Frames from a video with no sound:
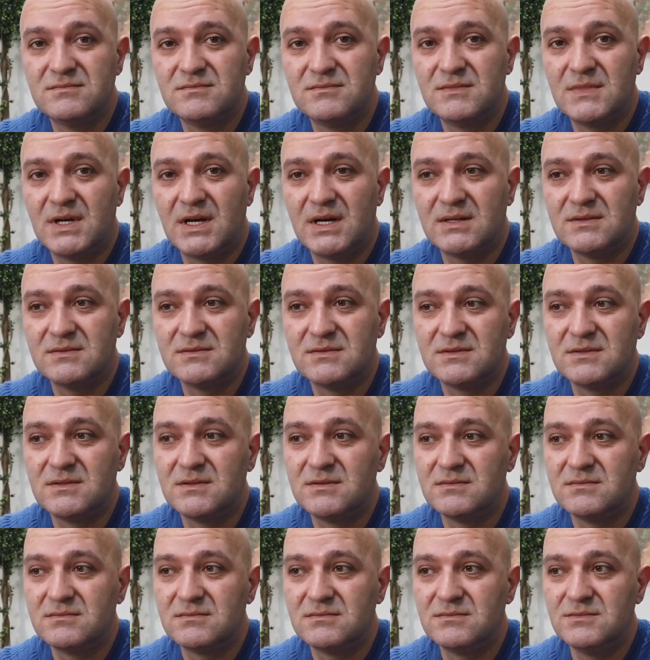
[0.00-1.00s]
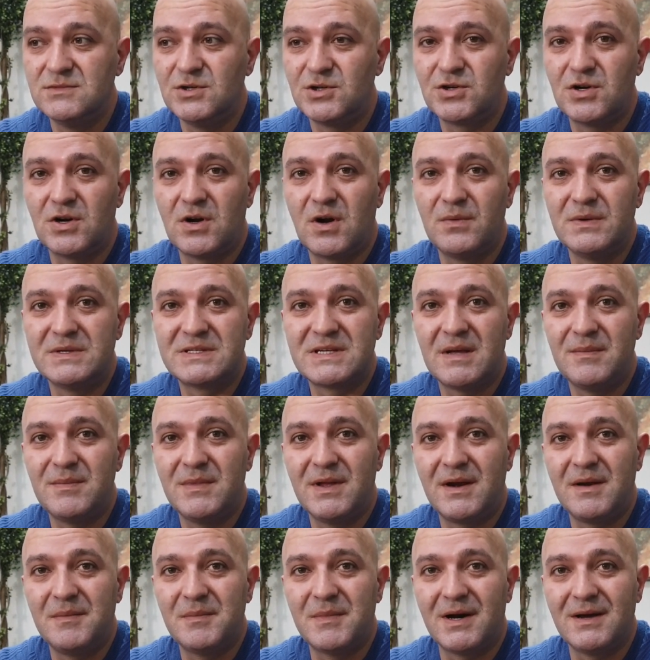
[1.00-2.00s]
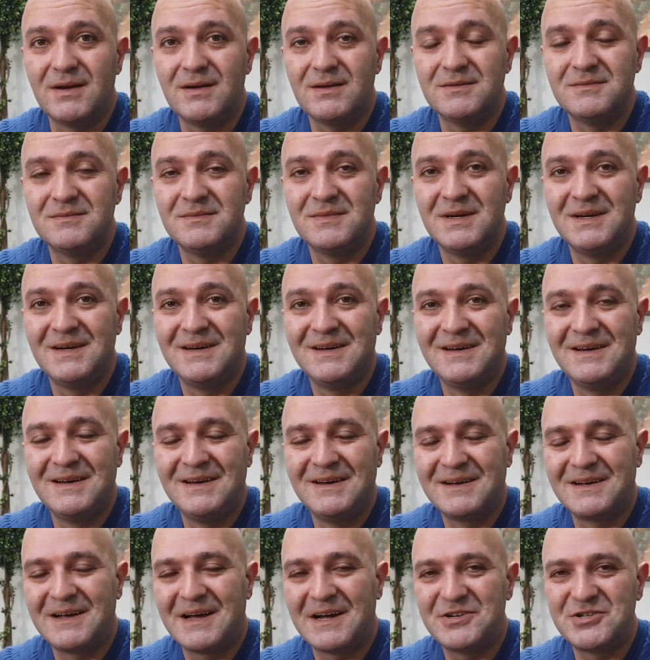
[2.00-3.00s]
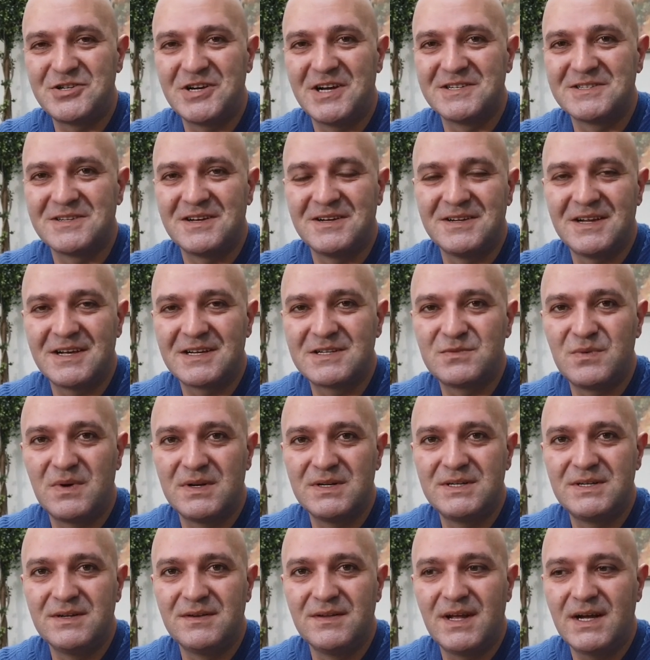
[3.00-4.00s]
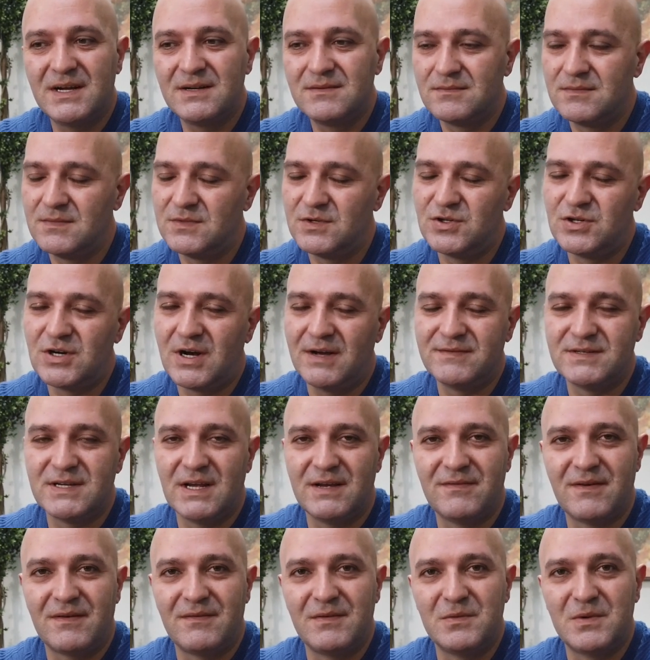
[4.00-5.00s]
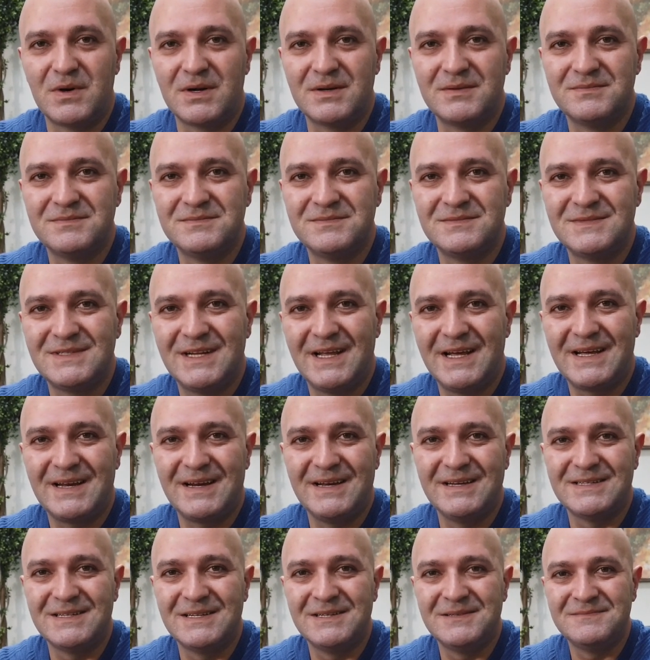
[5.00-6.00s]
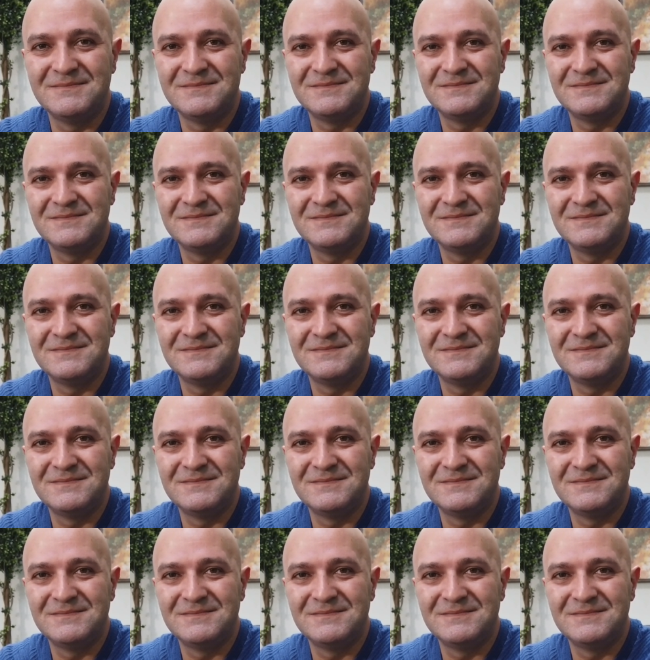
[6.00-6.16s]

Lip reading: And You should always keep that in mind. Catch you guys on the next one. Till then, drive safe, everyone. Take it easy.